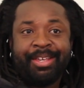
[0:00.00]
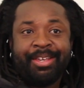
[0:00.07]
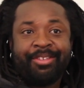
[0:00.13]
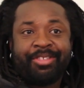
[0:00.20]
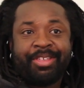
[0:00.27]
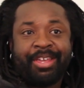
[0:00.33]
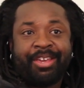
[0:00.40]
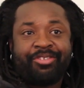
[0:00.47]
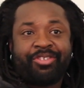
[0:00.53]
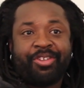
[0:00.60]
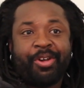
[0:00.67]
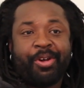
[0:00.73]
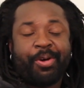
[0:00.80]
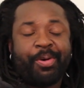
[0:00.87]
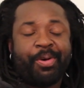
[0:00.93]
So that's
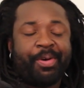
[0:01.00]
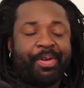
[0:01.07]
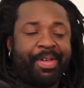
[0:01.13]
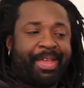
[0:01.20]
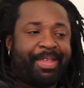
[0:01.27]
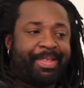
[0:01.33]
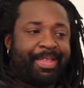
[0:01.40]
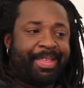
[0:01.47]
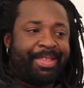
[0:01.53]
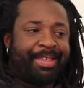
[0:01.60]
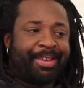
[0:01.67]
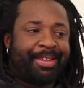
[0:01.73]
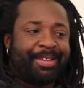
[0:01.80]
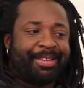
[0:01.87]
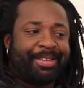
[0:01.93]
how
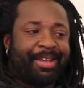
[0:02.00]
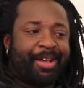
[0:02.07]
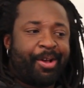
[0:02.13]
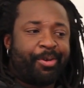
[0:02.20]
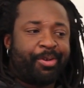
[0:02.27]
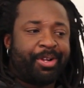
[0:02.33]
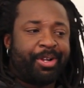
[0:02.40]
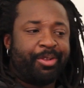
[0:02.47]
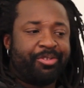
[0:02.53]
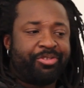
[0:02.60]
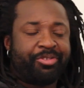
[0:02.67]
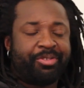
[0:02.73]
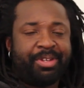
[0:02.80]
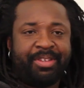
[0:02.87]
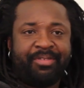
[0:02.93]
you know how
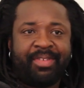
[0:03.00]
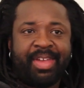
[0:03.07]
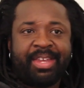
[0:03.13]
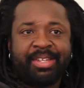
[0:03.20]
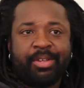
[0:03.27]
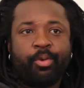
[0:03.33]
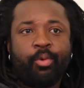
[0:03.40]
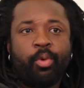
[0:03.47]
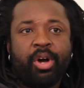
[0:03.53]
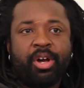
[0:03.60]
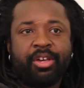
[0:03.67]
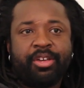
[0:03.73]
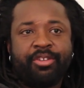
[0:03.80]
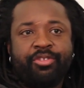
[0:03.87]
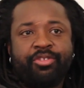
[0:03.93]
close to the event it
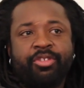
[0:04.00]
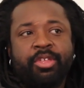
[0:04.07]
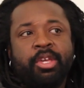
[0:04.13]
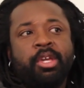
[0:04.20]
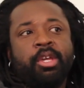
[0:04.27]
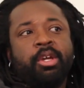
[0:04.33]
was.